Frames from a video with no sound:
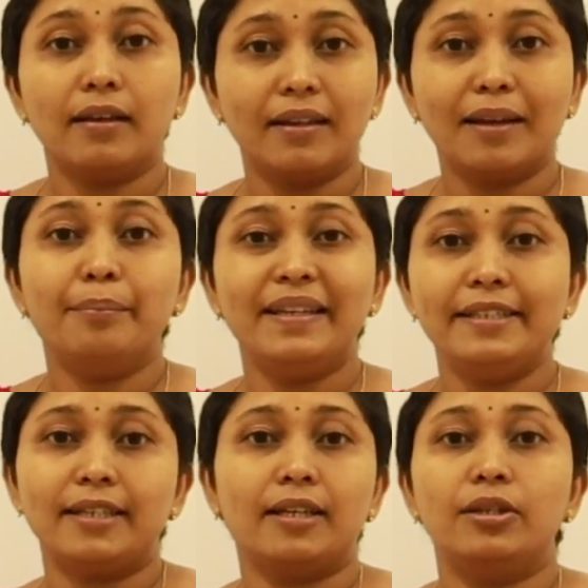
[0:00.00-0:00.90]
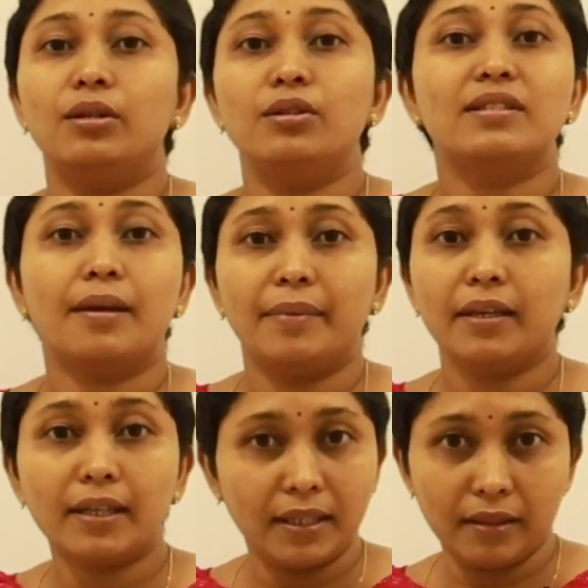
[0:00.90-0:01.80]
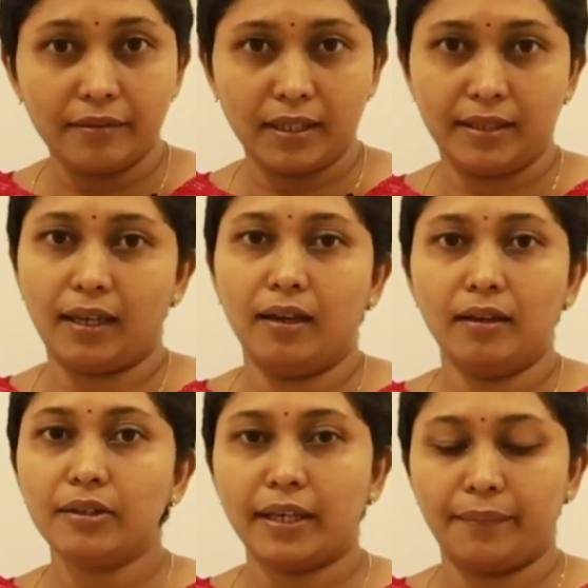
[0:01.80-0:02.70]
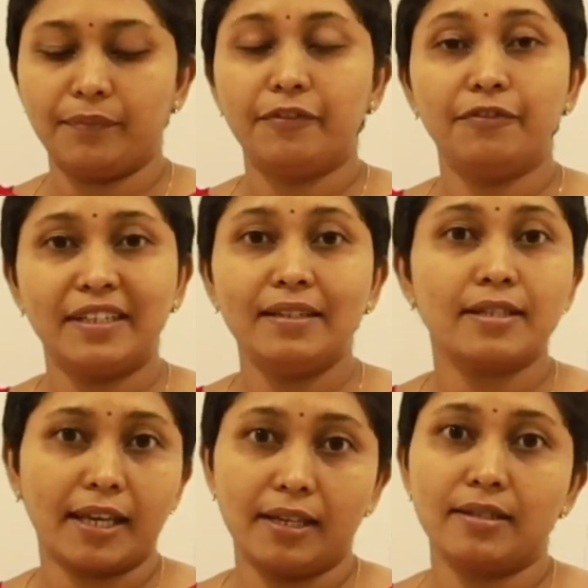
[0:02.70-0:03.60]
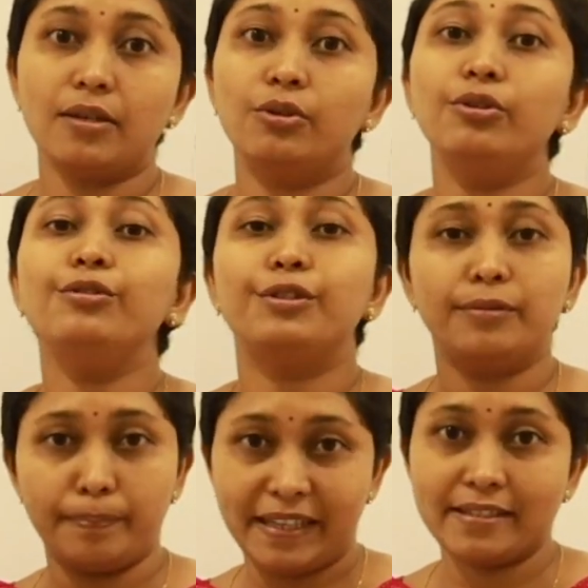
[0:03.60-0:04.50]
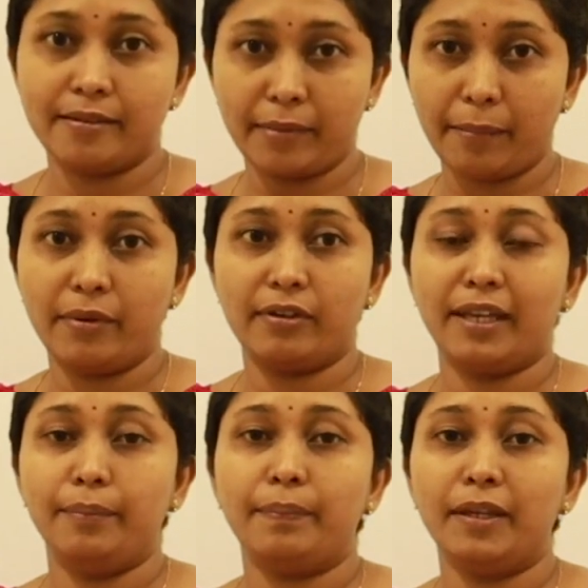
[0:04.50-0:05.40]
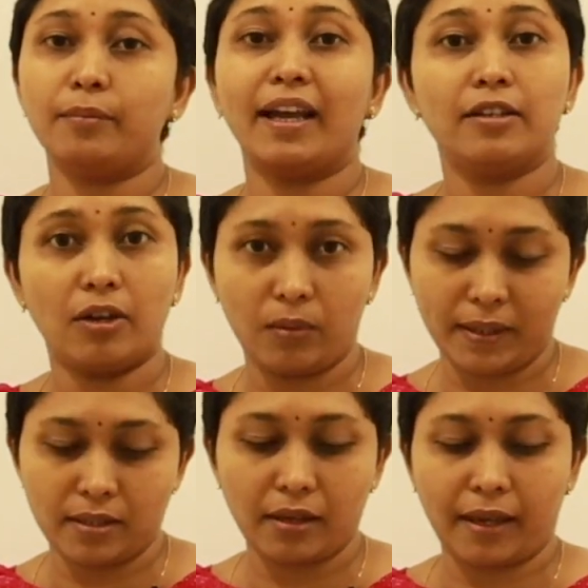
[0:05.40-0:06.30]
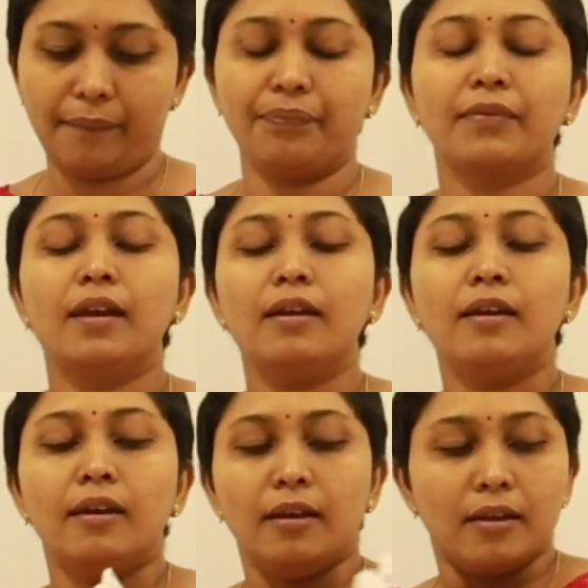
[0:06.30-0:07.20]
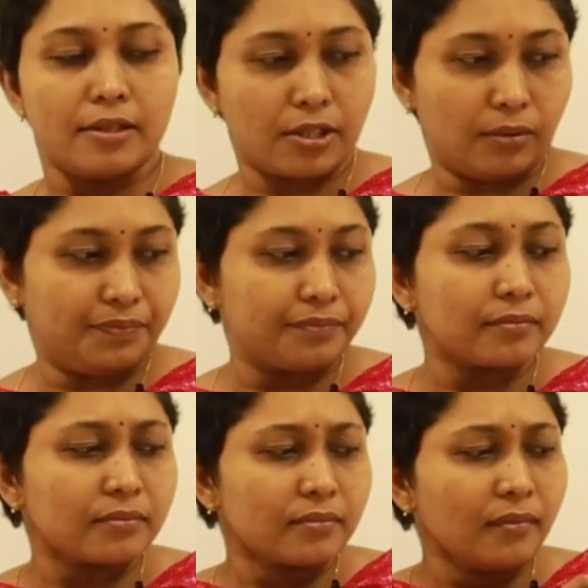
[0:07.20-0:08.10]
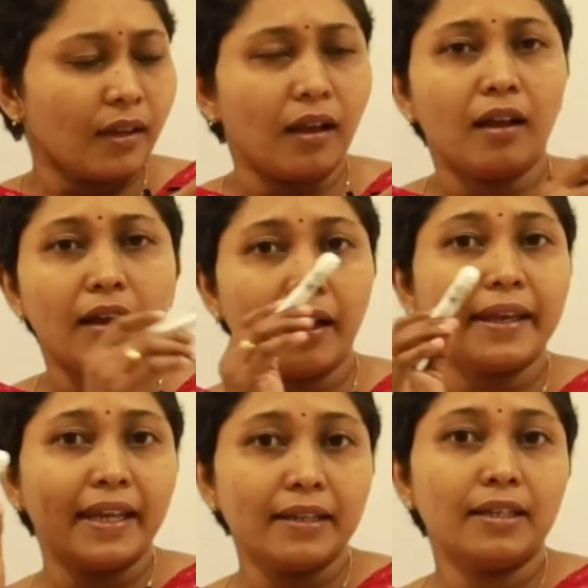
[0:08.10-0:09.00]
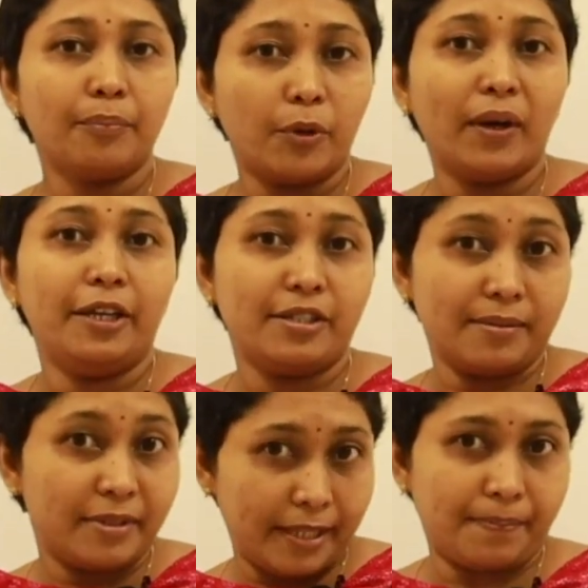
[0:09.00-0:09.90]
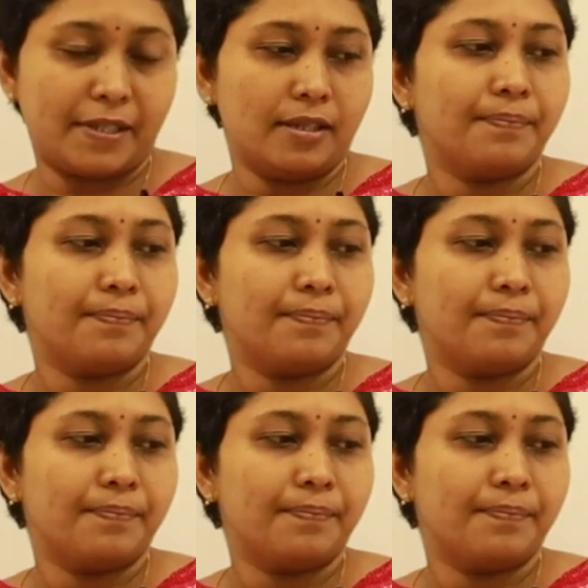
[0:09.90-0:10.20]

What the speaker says: adu complete cheyanayittulla oru samayam kittiyenu varathilla. Okay, 15 seconds e ullu. Please remember, keep in mind always, okay? So, I can provide you some tips.